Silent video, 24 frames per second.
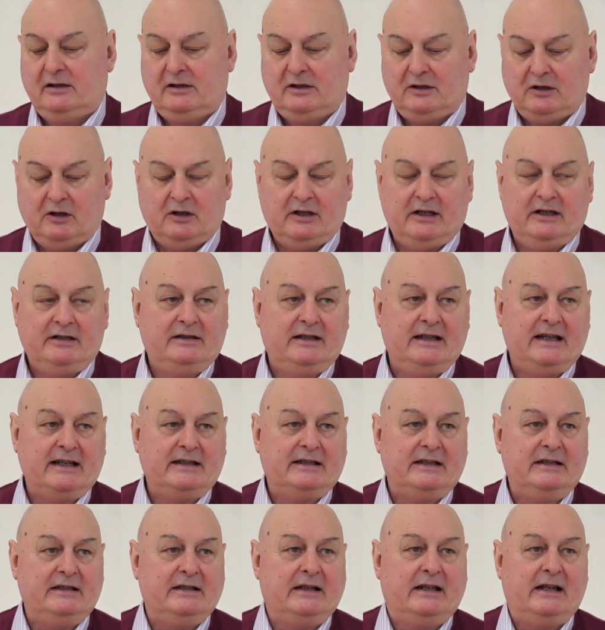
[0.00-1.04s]
God
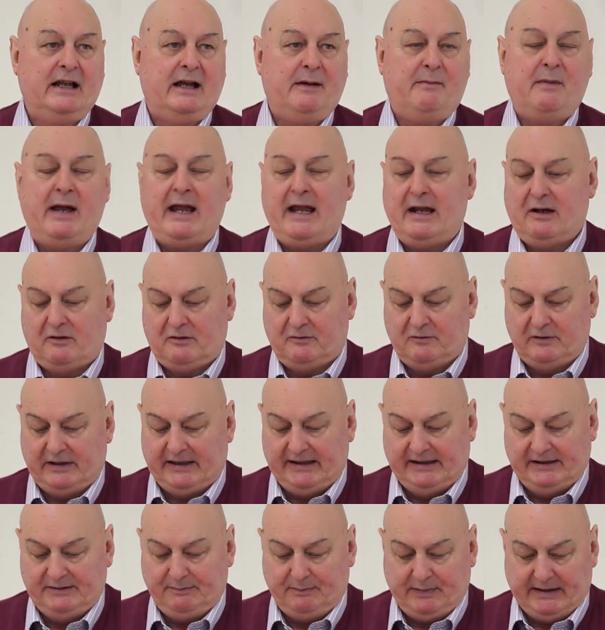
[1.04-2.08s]
doesn't come out with
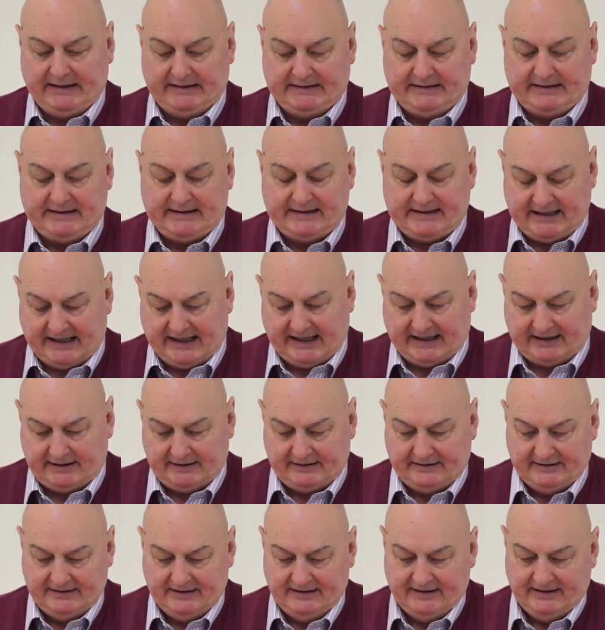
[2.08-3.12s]
his big stick
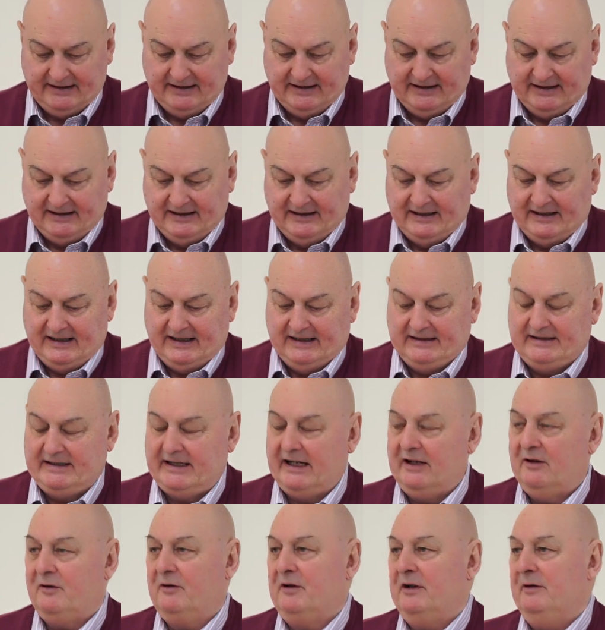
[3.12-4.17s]
and
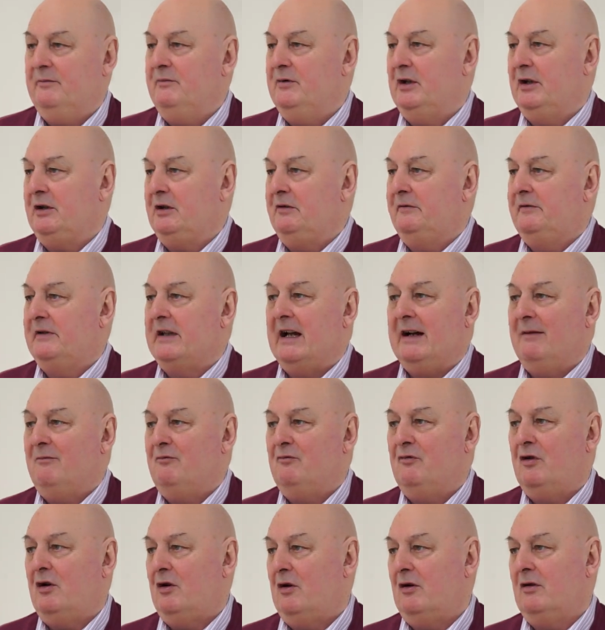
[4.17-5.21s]
tell them that you've
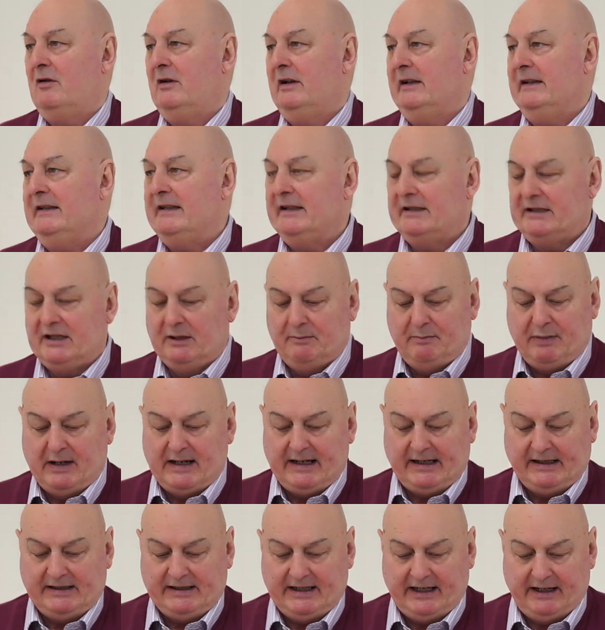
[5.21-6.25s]
done wrong and
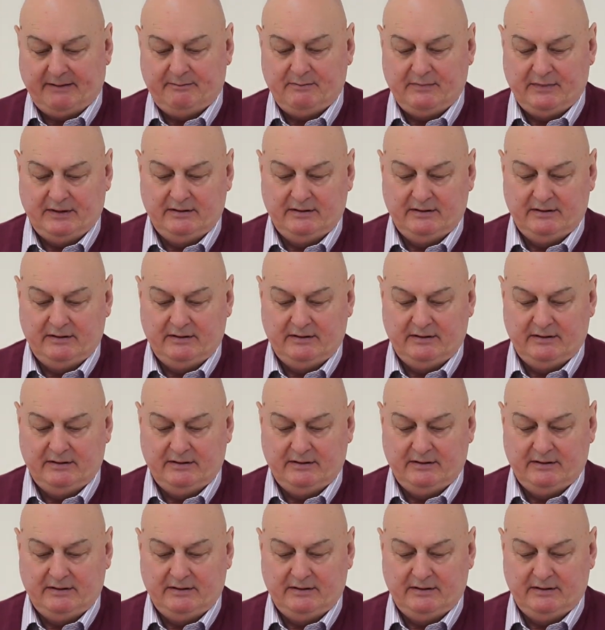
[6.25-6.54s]
disobeyed him.